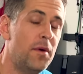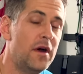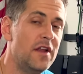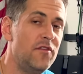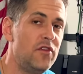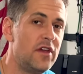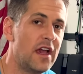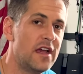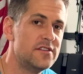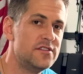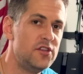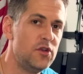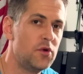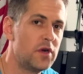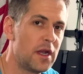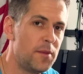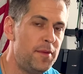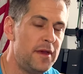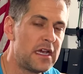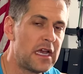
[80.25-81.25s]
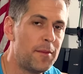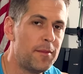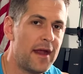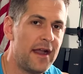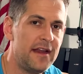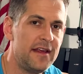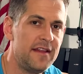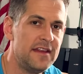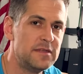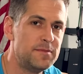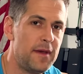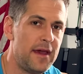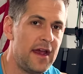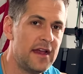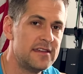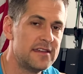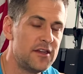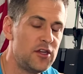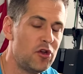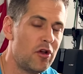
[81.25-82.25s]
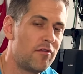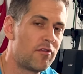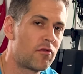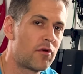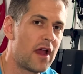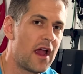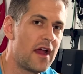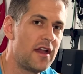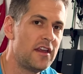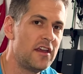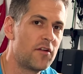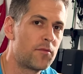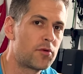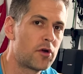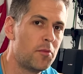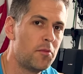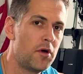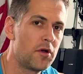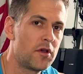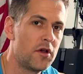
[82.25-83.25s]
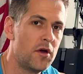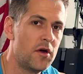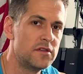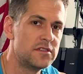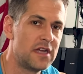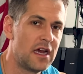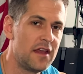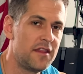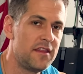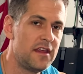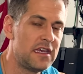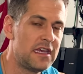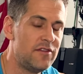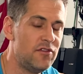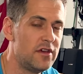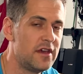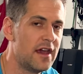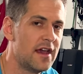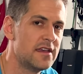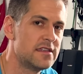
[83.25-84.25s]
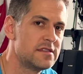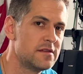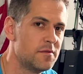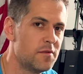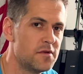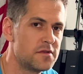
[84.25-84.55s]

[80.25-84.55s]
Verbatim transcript: But if you guys do wanna pick up any of these bands, I do have a variety of promo codes that I think give you guys some of the